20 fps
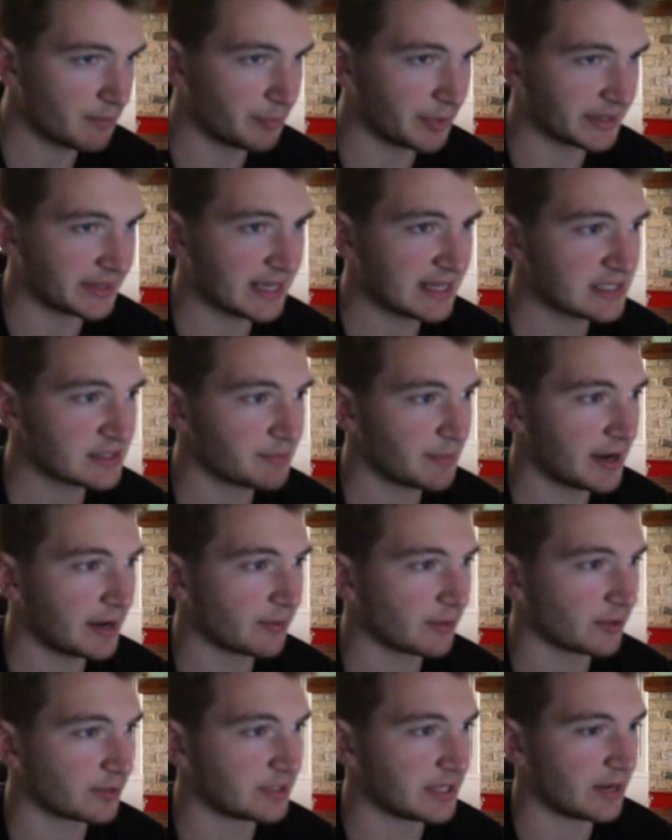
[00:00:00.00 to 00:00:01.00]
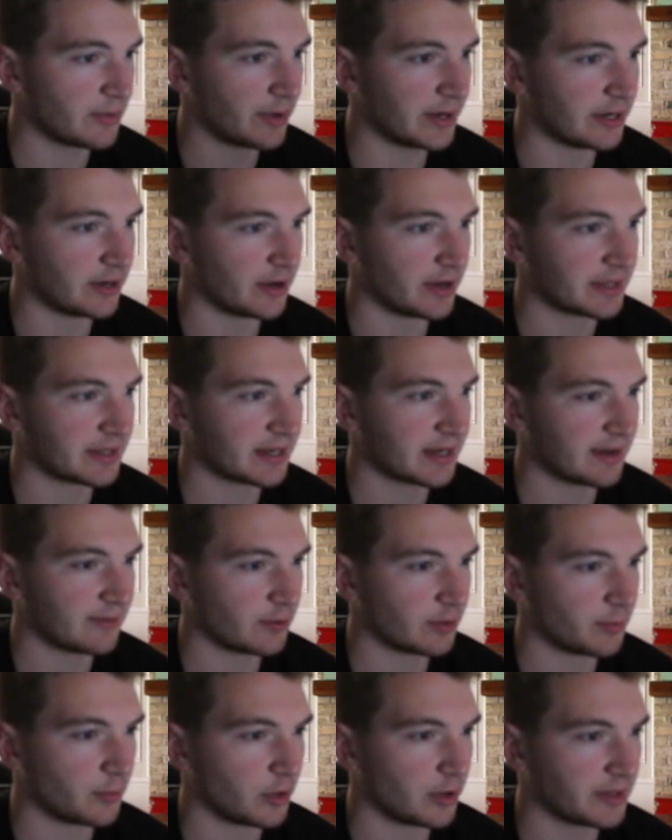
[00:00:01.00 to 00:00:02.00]
but that's my rotate. Wait, no, I think I
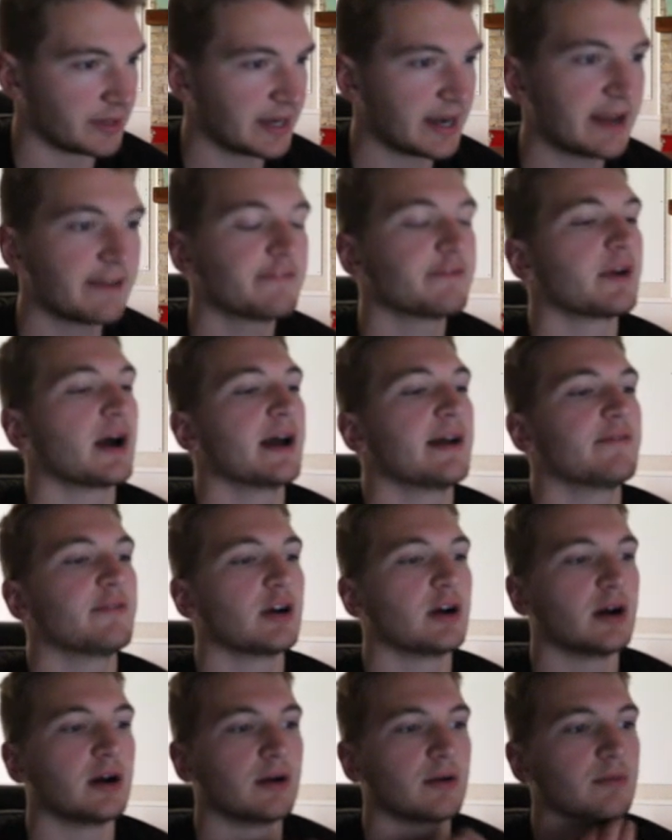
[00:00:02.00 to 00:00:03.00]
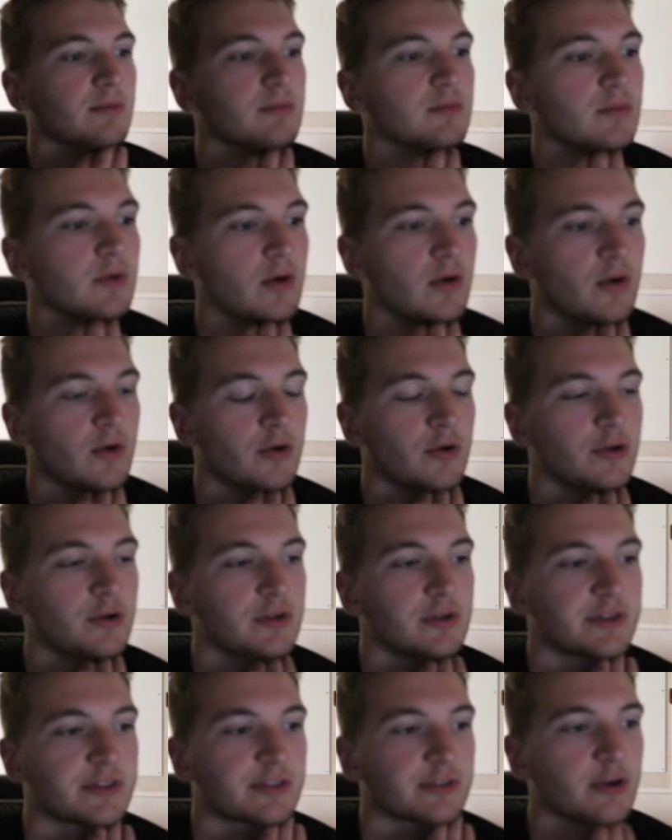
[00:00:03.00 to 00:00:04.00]
have one more. Then I've, I've
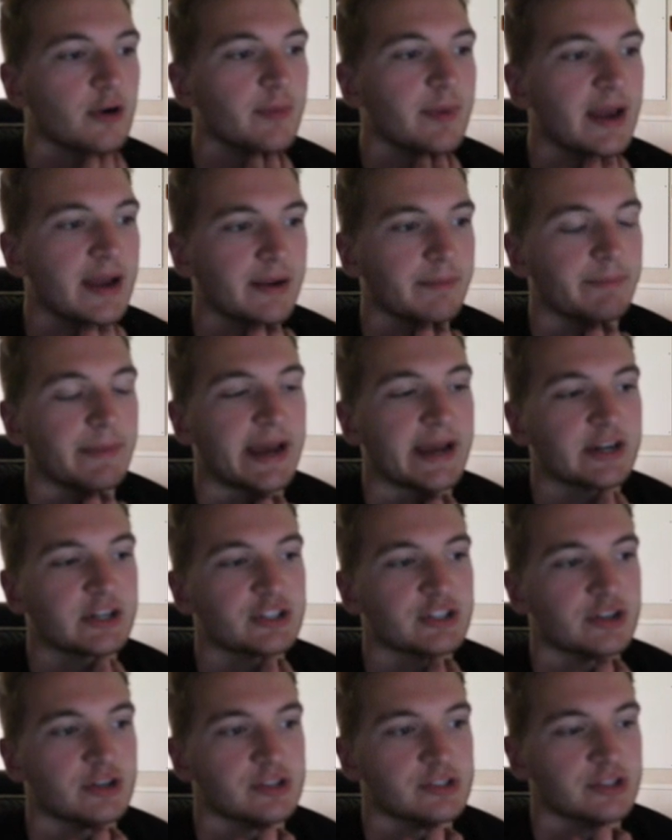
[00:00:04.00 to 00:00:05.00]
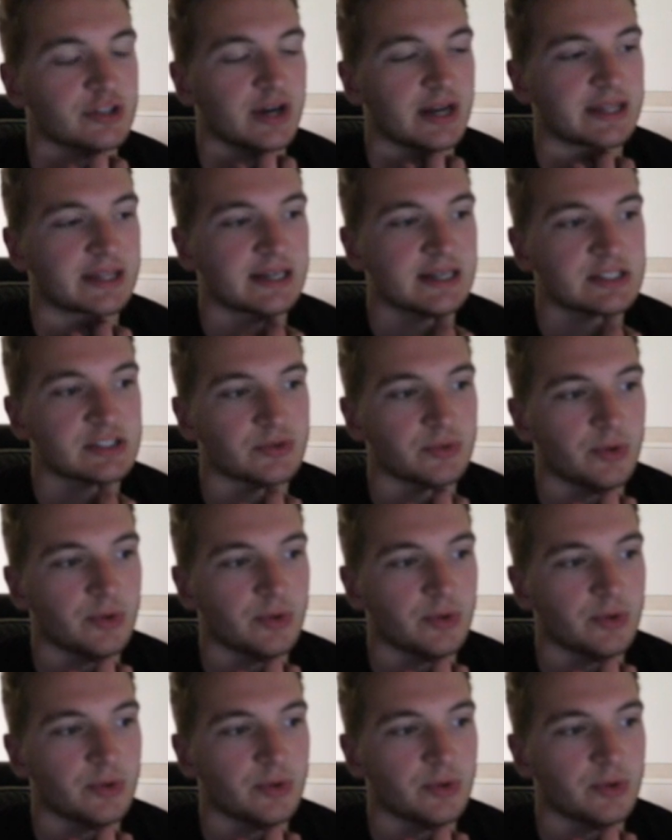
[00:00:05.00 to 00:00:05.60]
old throwback Max Scherzer. I think it's